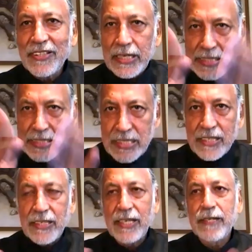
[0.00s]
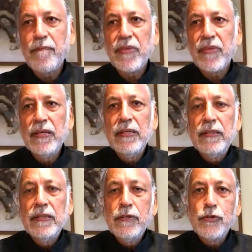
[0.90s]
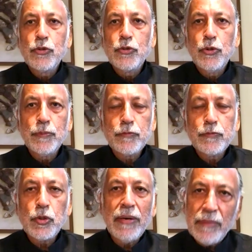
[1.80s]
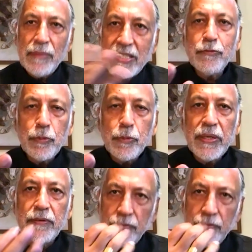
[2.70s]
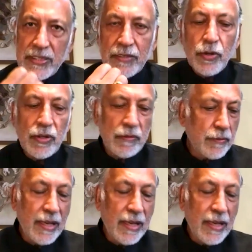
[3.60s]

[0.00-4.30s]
They can see it there. So, so my message would be, first of all,